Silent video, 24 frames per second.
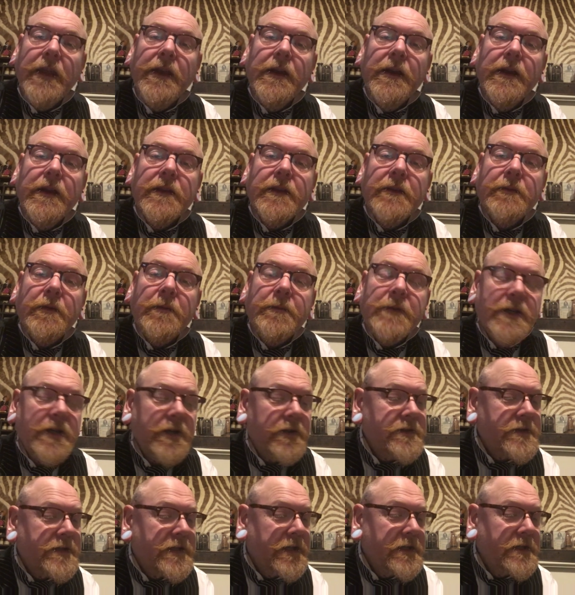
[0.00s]
The woman
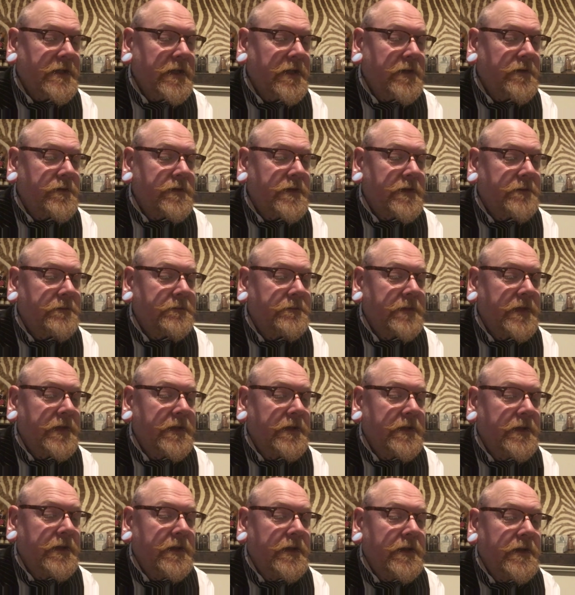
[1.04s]
continued,
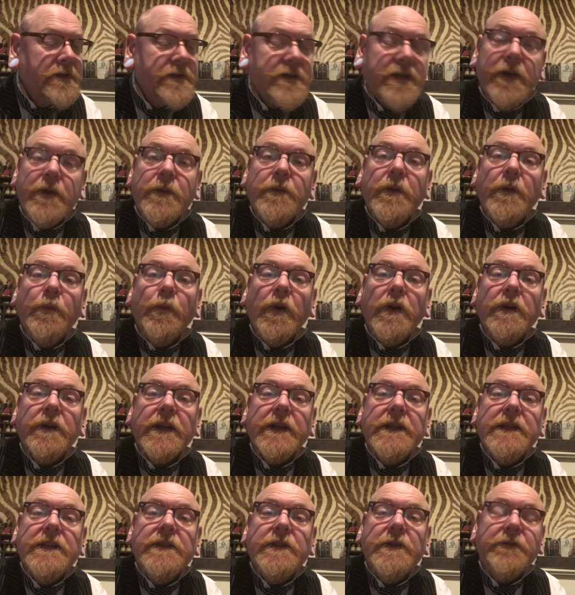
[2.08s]
So what can
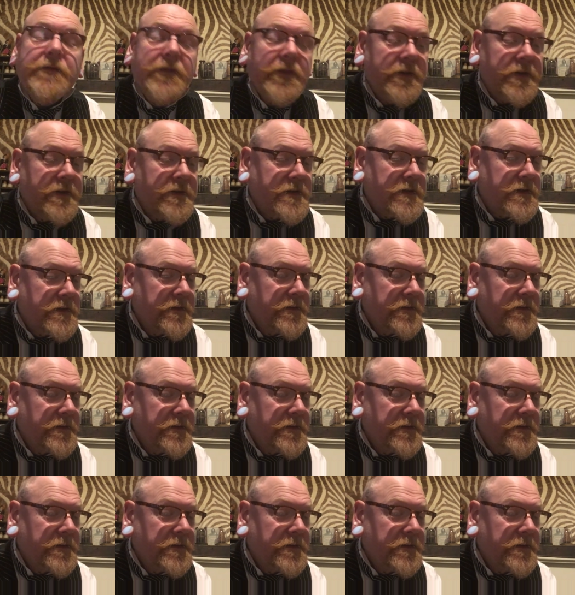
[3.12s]
you do for us?